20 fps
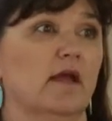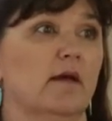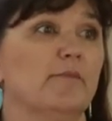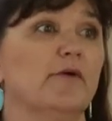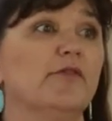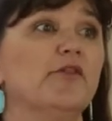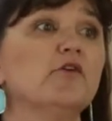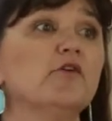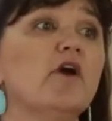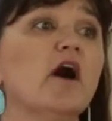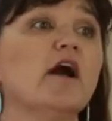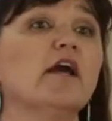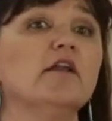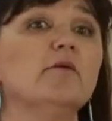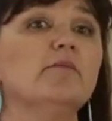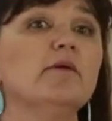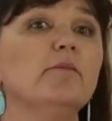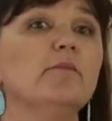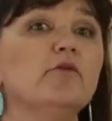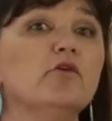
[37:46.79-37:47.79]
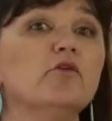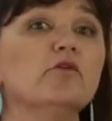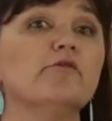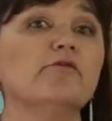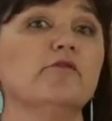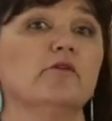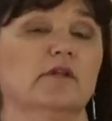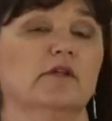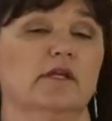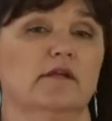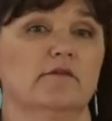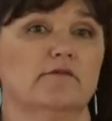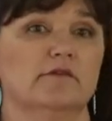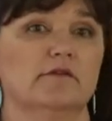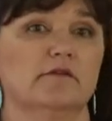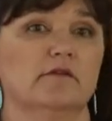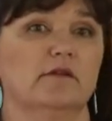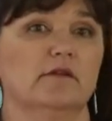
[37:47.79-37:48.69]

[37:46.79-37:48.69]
But they're not going to be beautiful leaves.